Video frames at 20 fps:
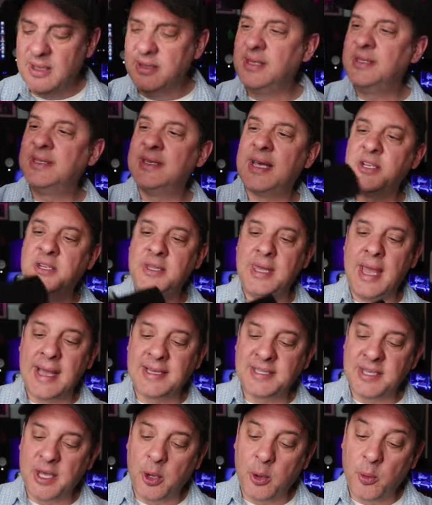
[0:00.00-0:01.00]
This is actually the
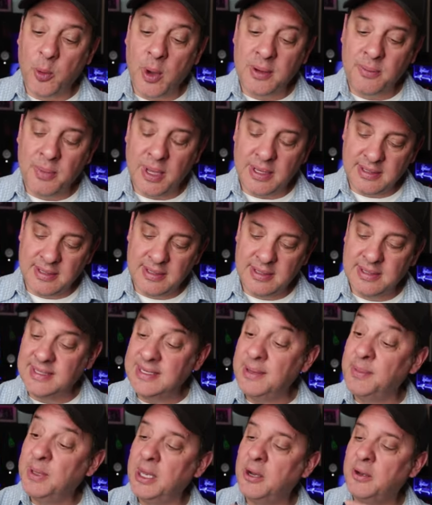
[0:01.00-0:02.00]
AXE I/O ONE, but
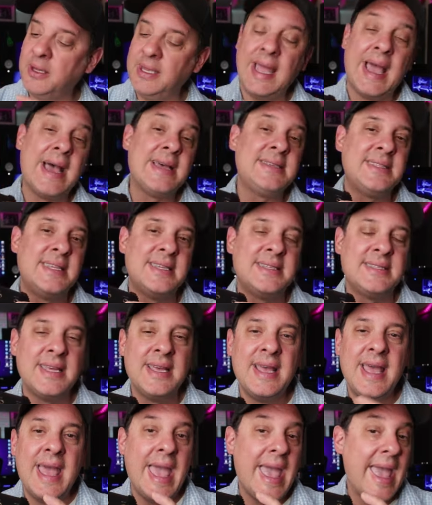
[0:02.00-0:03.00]
similarly has this
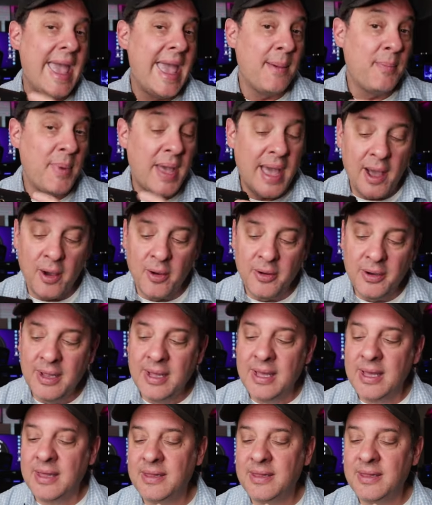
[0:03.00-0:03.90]
amp out.